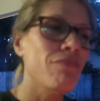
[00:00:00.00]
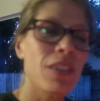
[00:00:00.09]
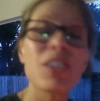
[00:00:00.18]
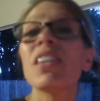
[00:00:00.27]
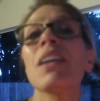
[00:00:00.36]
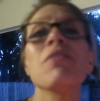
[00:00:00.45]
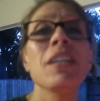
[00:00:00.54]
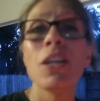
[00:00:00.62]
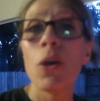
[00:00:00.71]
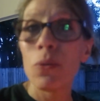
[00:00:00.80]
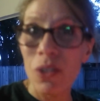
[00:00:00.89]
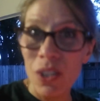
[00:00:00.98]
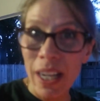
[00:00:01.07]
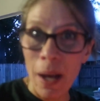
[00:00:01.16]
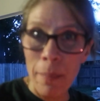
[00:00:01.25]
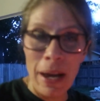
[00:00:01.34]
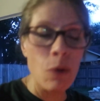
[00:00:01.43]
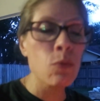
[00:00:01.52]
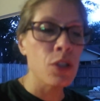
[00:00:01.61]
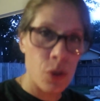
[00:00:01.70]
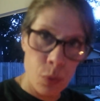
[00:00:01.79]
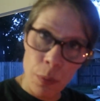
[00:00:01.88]
set of videos to come out,
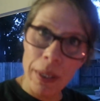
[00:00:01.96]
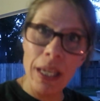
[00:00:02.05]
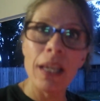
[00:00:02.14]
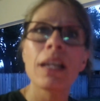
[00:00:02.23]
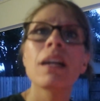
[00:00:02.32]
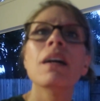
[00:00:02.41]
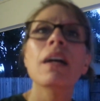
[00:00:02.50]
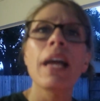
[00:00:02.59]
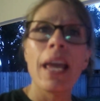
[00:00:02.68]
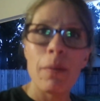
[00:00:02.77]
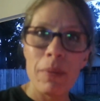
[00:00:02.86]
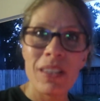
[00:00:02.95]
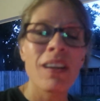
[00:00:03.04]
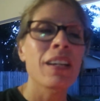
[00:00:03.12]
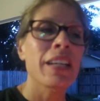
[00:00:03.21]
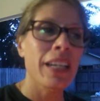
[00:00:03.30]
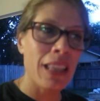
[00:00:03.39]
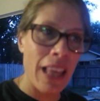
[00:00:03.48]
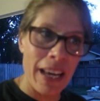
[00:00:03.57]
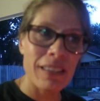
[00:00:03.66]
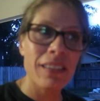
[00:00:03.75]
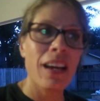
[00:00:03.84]
which will be Amazon and
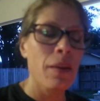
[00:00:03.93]
Alaska.